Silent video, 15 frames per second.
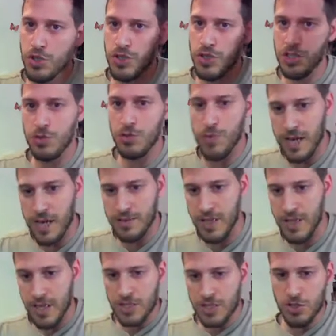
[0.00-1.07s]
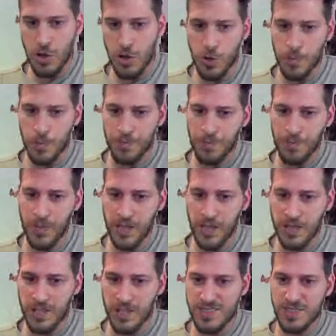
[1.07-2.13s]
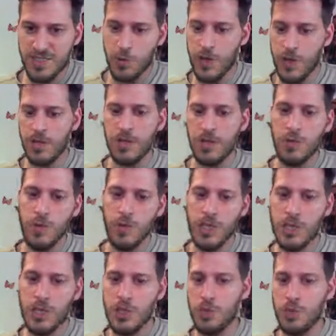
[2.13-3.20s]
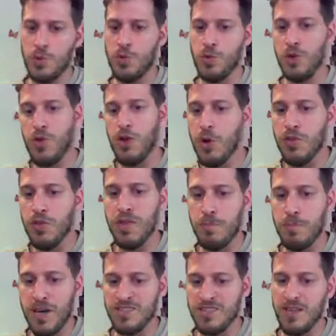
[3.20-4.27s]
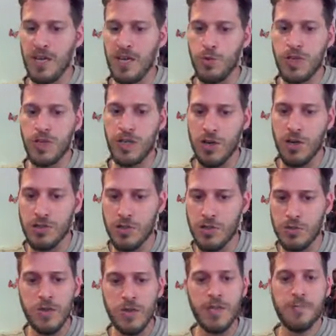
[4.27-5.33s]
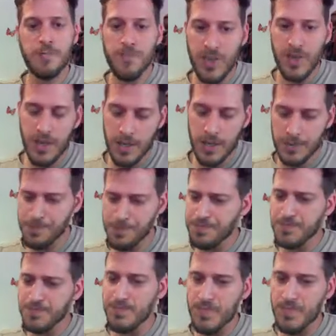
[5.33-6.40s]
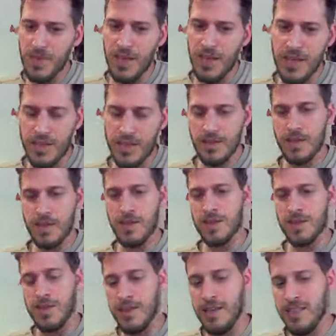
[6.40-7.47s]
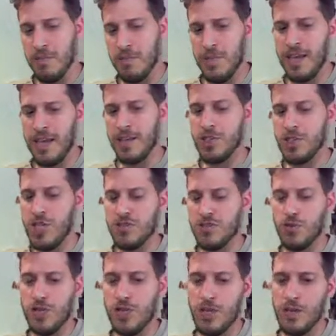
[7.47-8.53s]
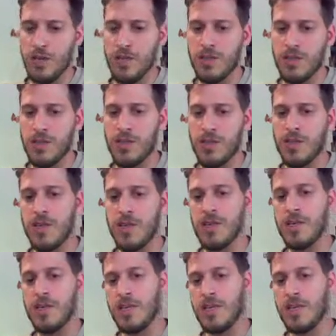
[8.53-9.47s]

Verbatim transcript: to write. So this is the way we need to load the puzzle game. We can also delete the main and just keep